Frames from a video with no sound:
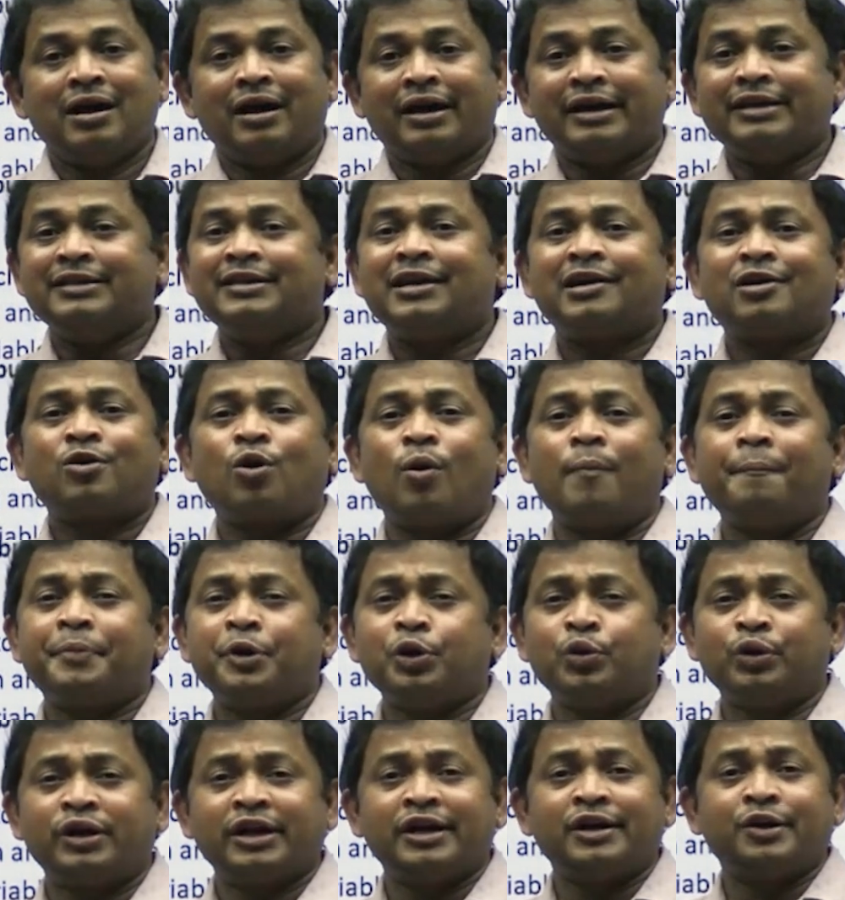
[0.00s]
In the
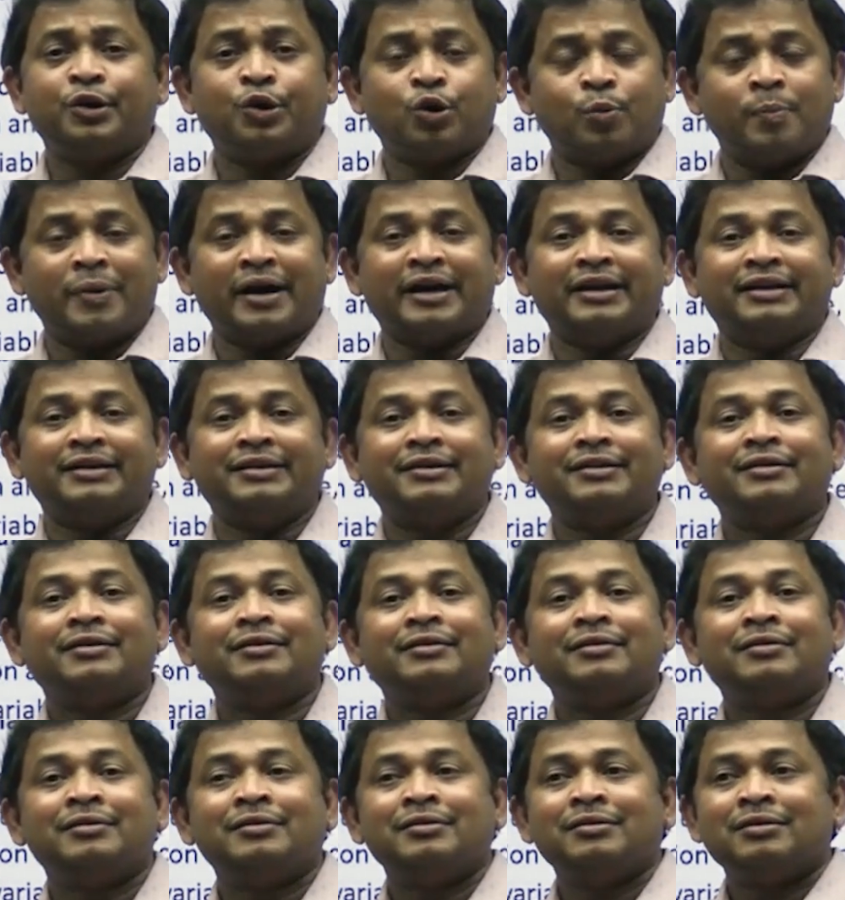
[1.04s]
computing domain,
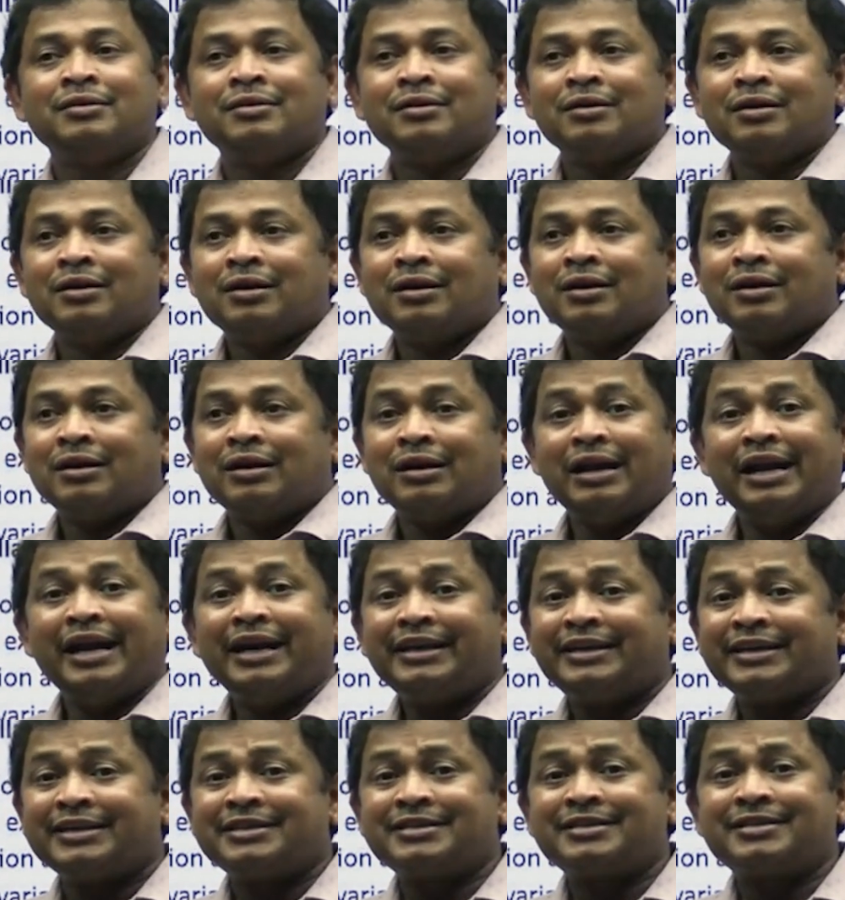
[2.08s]

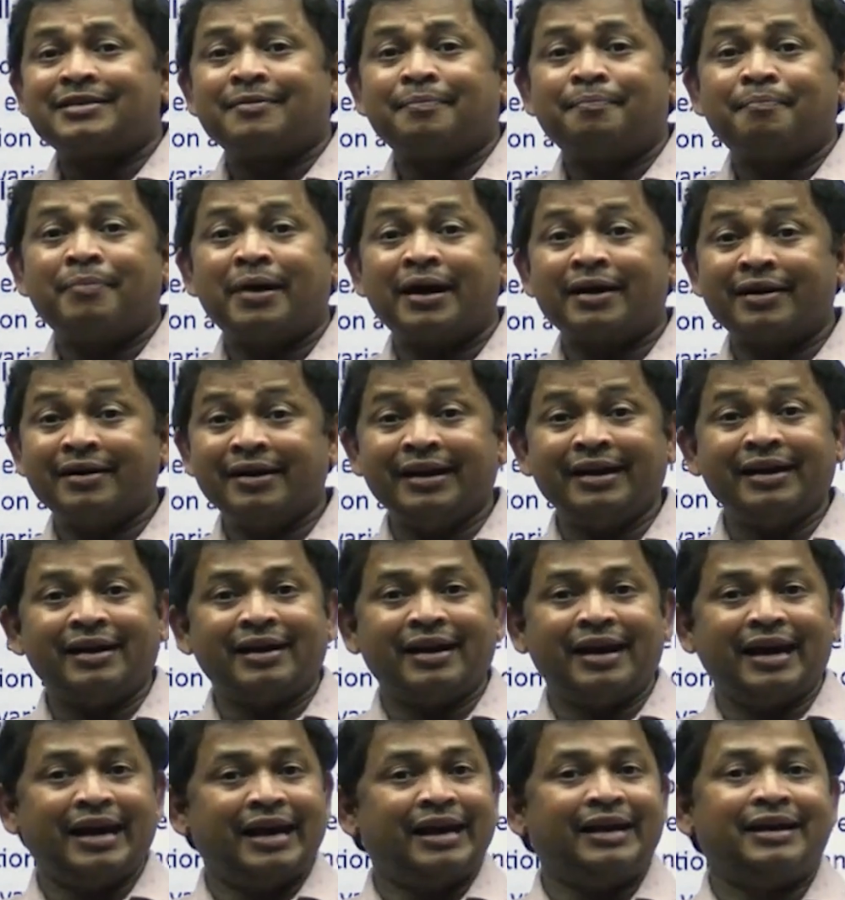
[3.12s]
latest burning
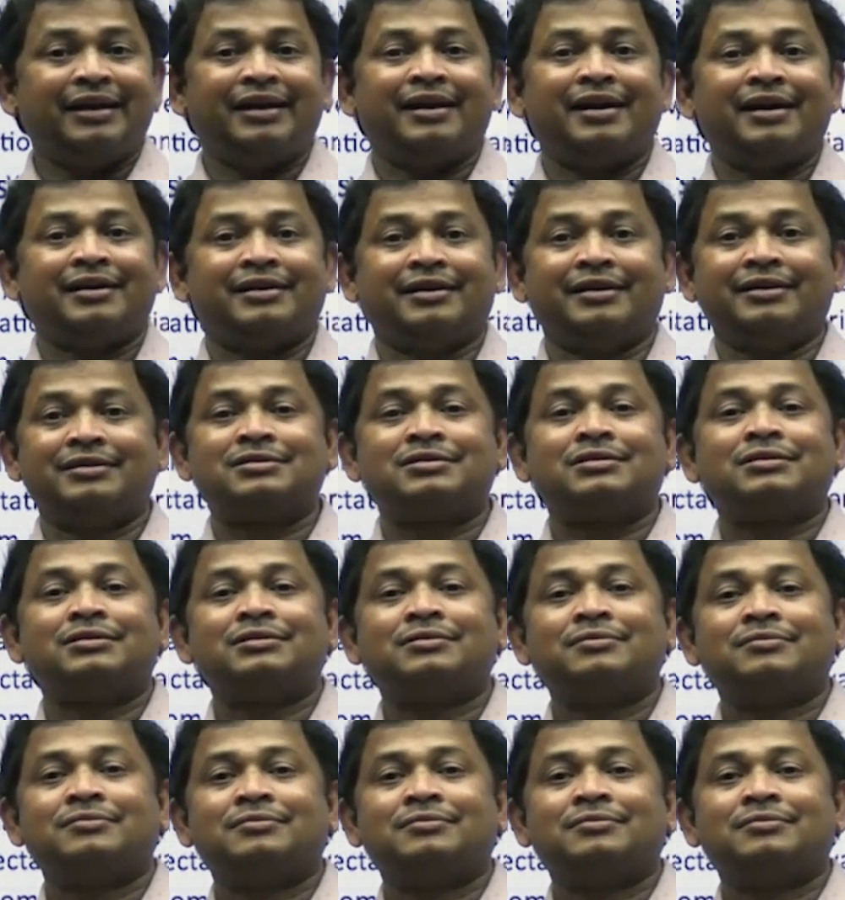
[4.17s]
area is